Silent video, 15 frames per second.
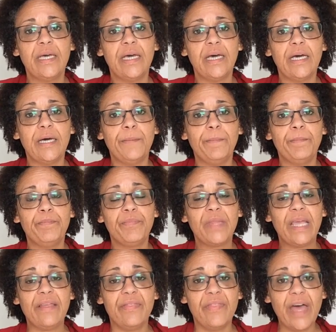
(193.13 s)

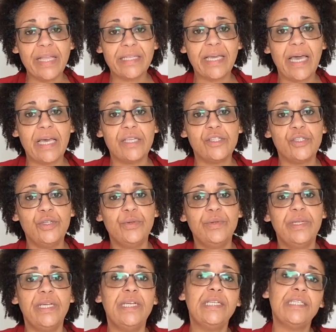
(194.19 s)
In that case, you
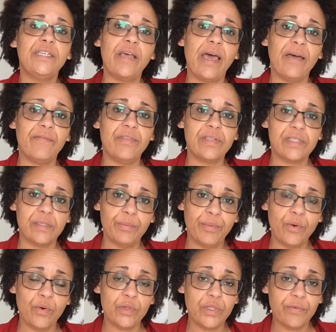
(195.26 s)
need to have the
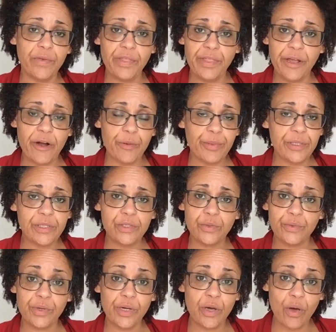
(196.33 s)
support of a therapist
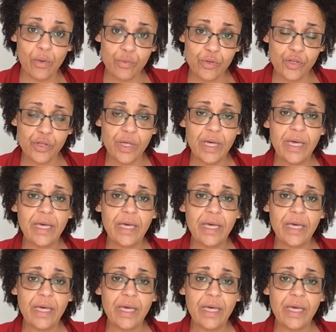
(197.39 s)
or a coach,